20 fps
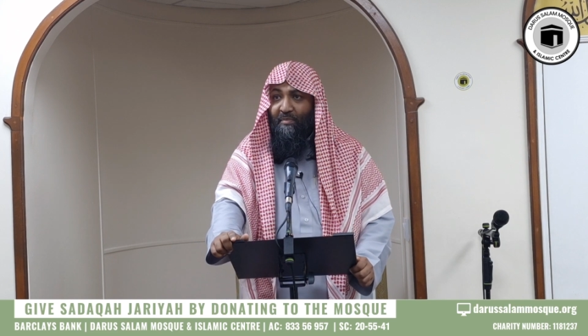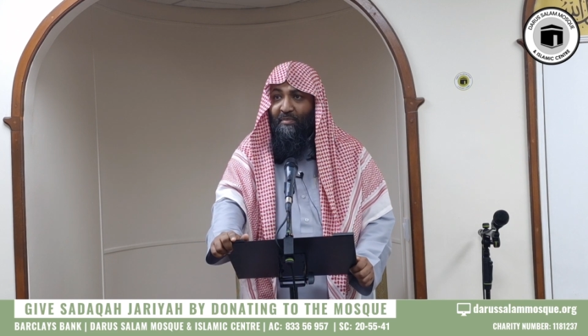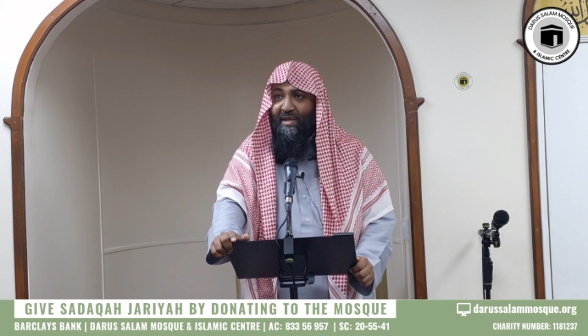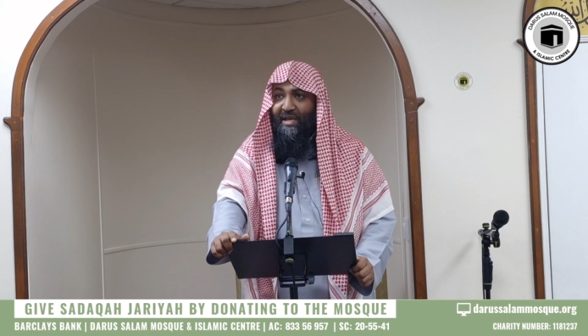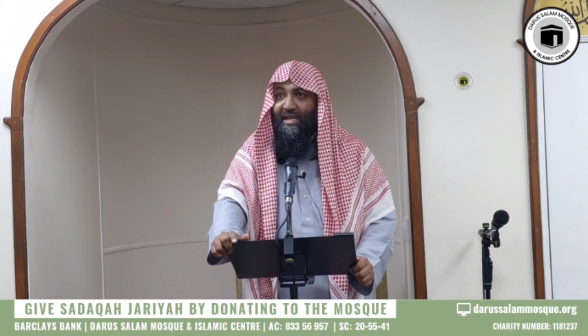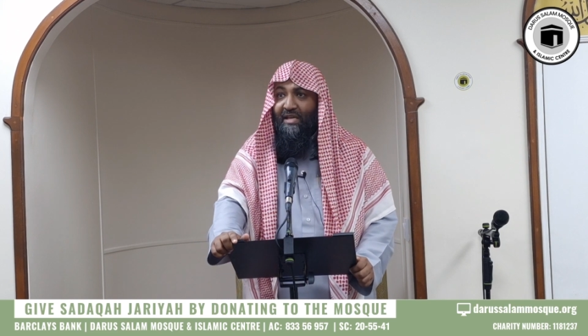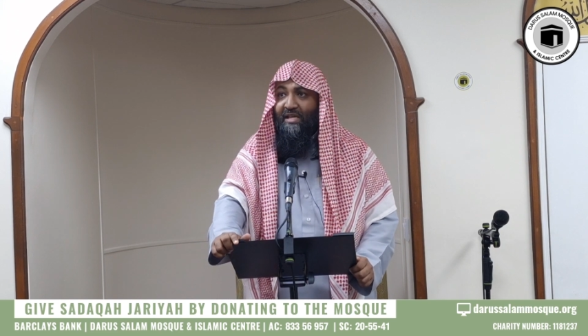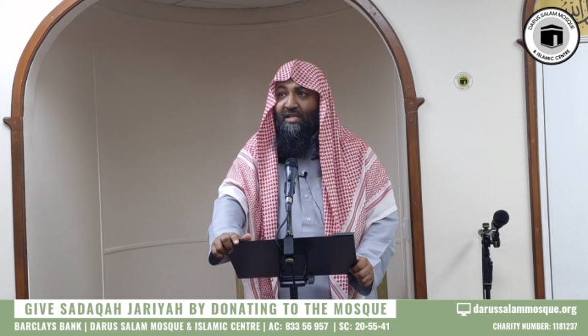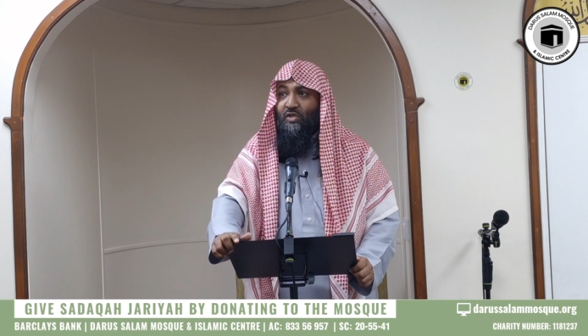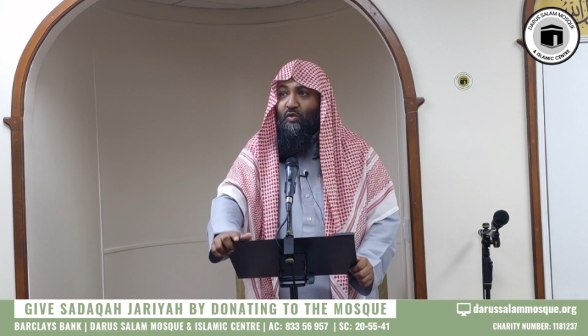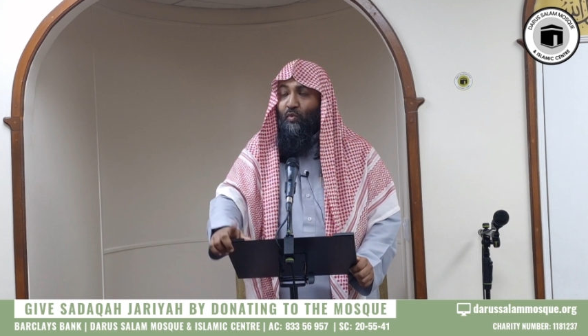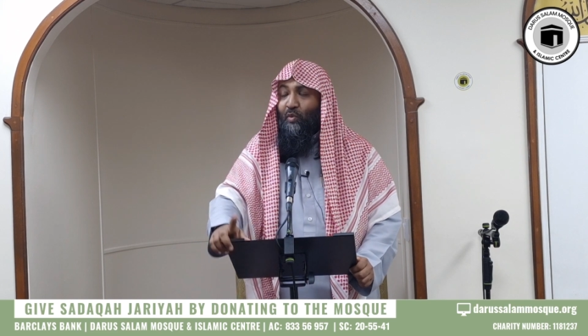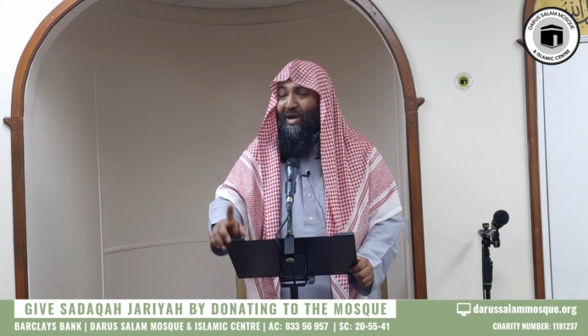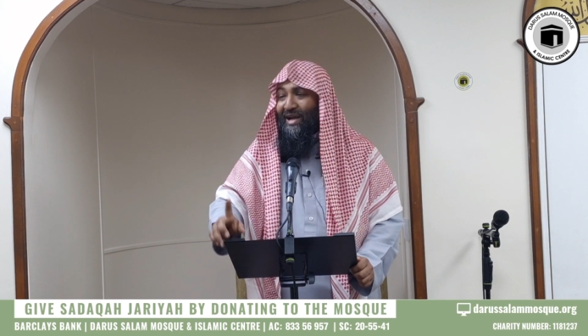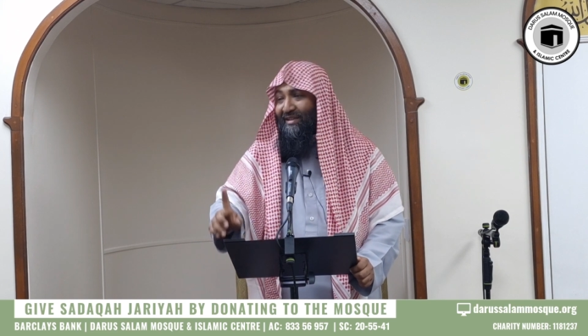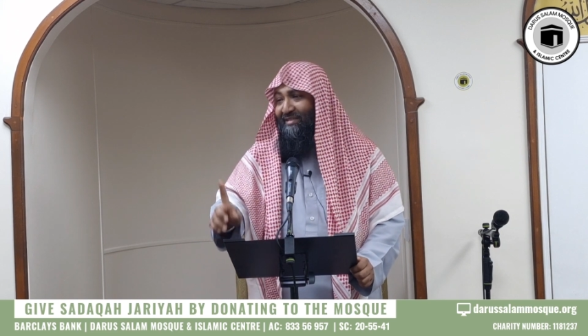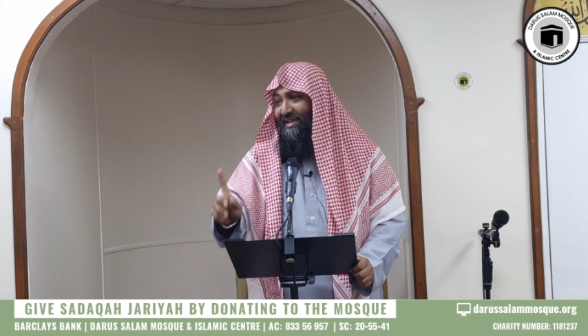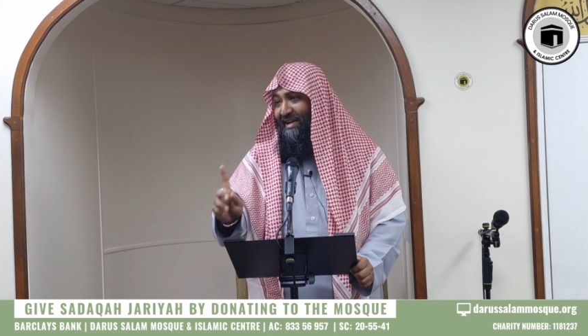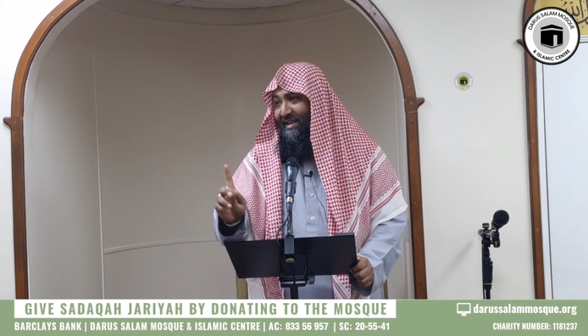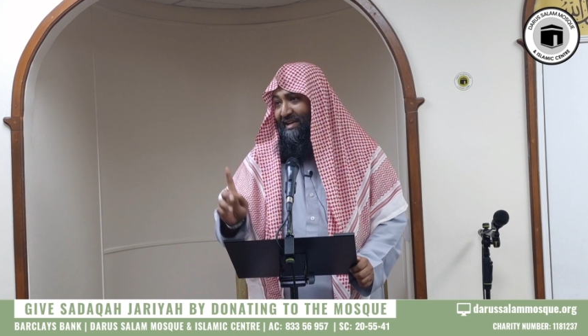means
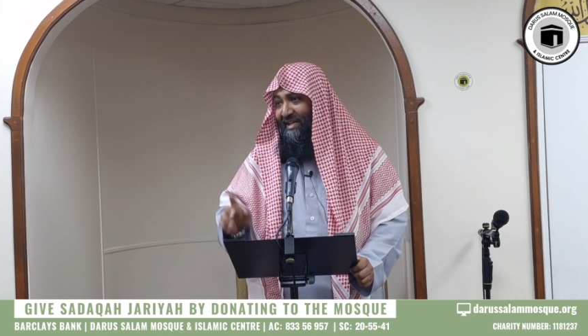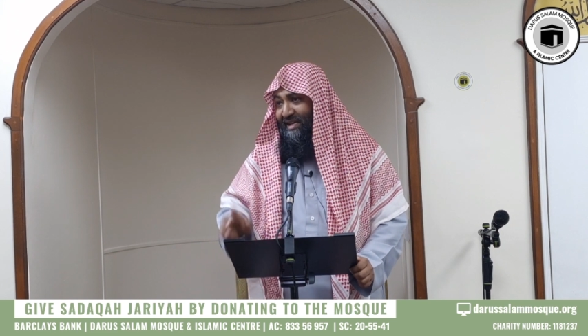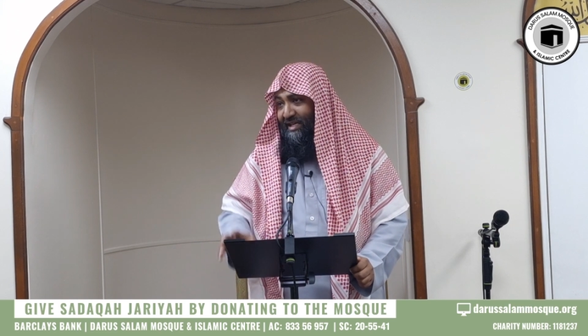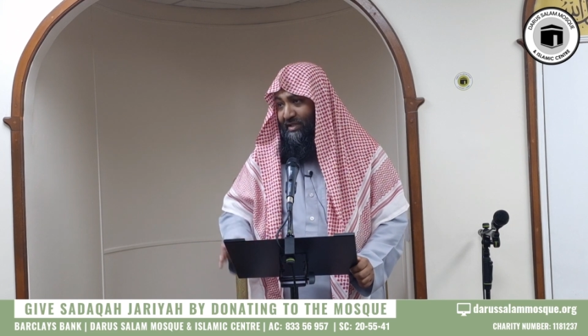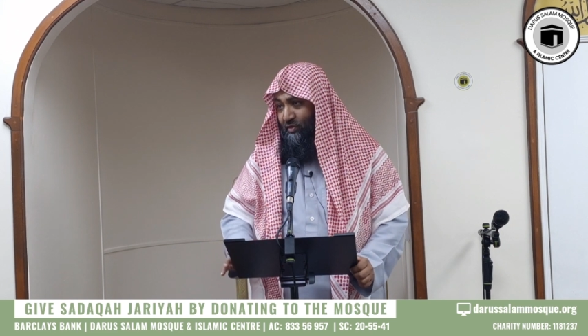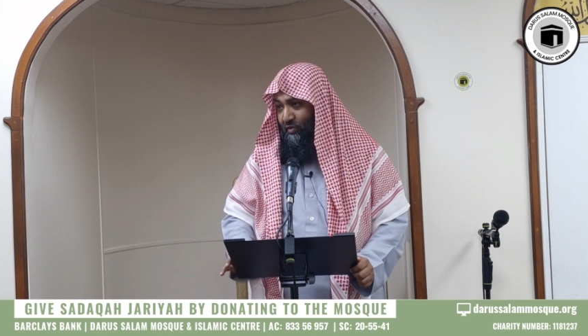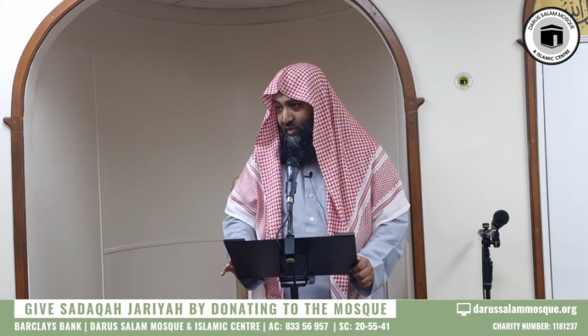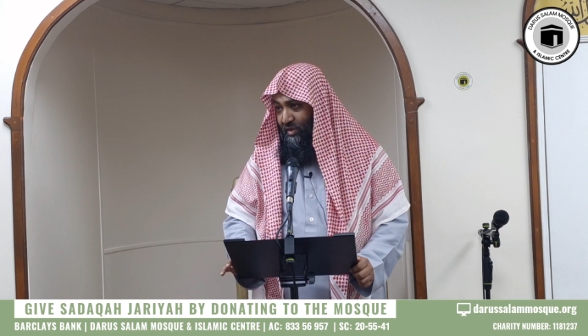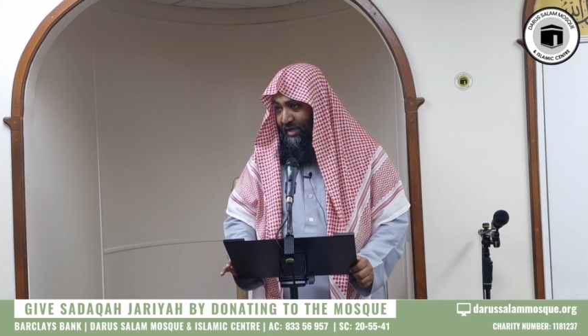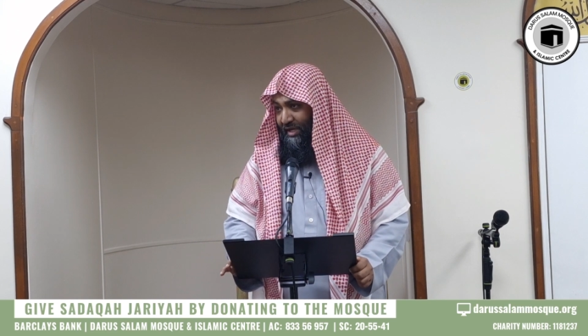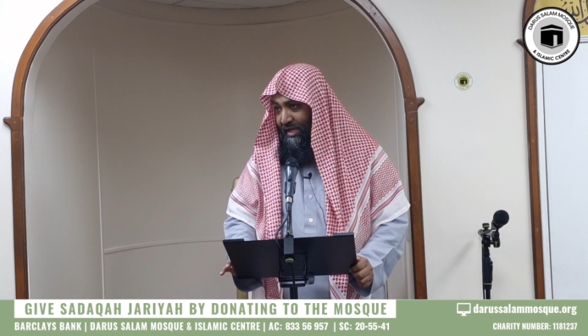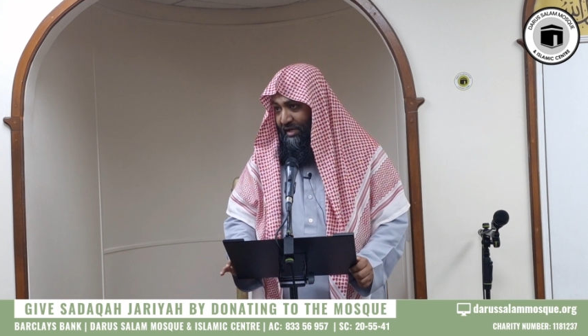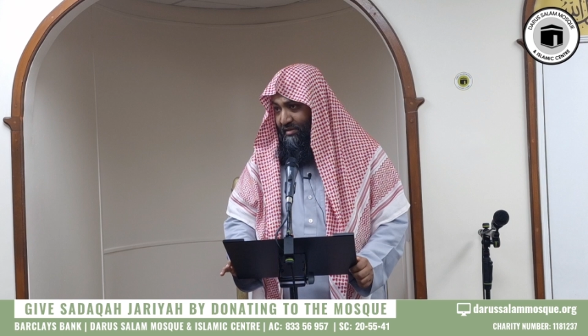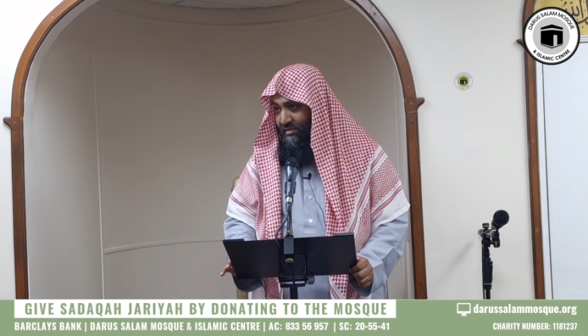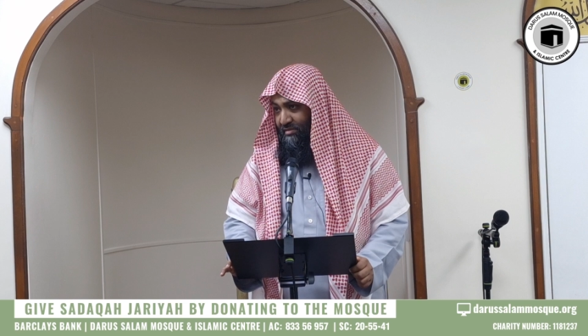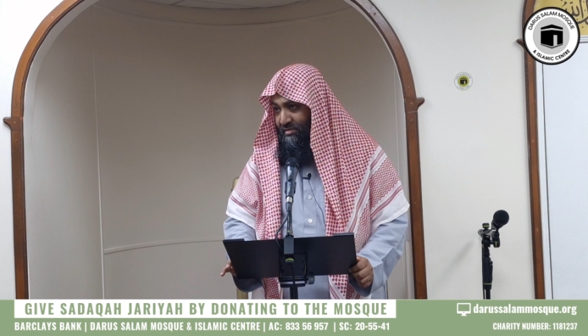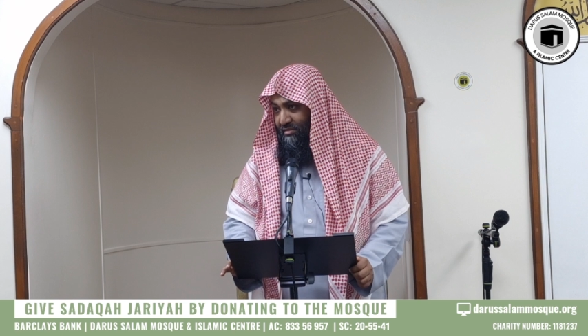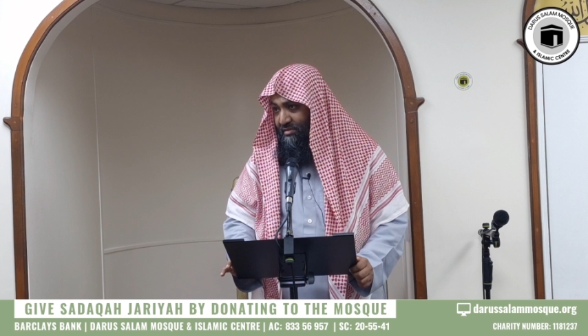wahdaniyatullah.